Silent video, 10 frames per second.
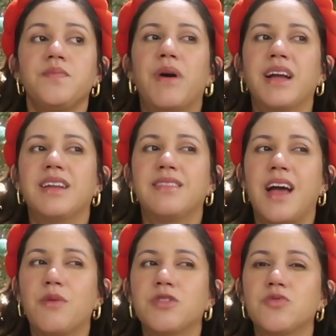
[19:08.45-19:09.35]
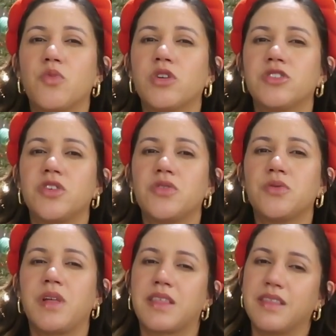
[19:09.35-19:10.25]
but that was more
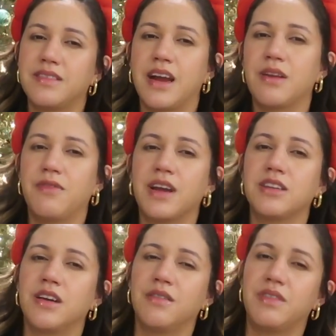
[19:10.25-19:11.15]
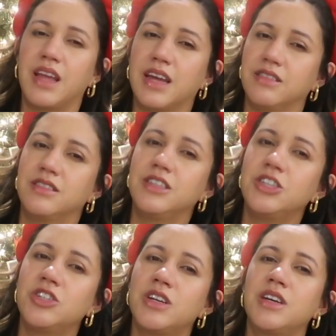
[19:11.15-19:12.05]
so like the side effect of the
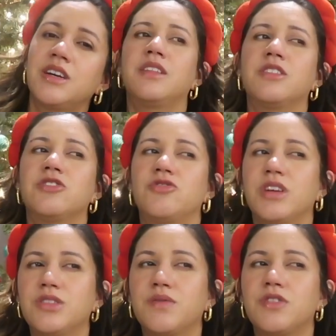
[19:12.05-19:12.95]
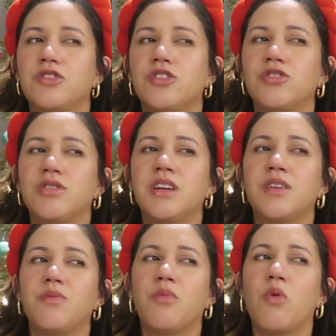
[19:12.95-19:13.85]
anesthesia and the stress of the surgery
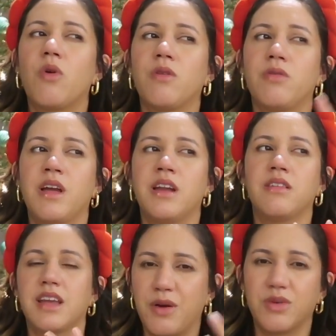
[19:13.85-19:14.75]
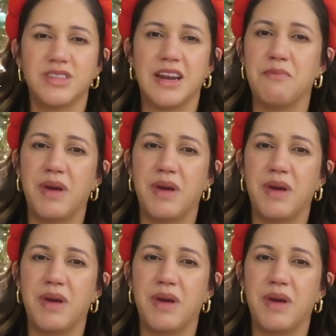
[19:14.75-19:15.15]
more than like I wasn't in